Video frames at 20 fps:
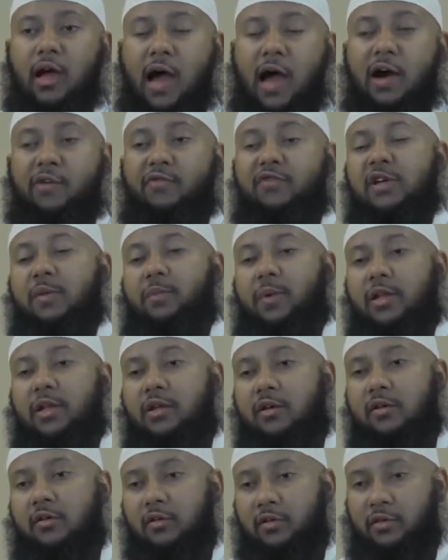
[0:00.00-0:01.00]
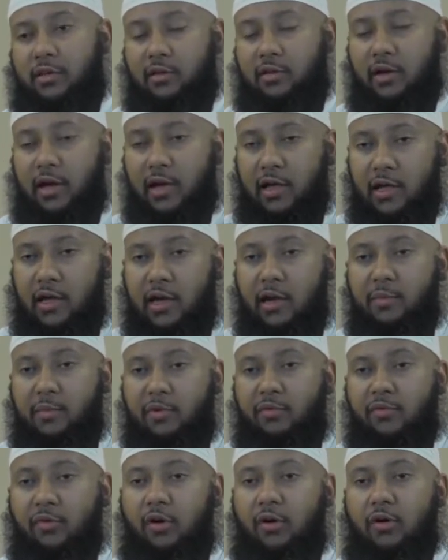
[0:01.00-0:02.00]
after Badr a year
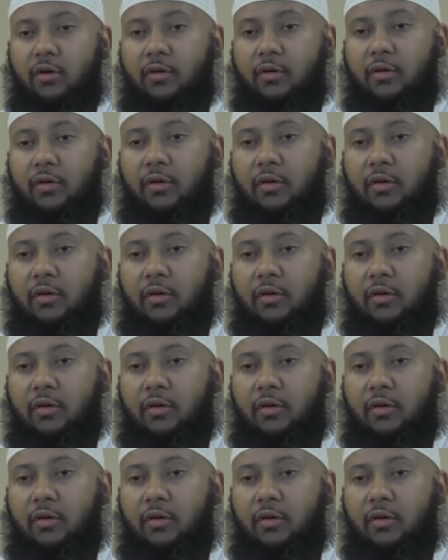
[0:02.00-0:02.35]
before,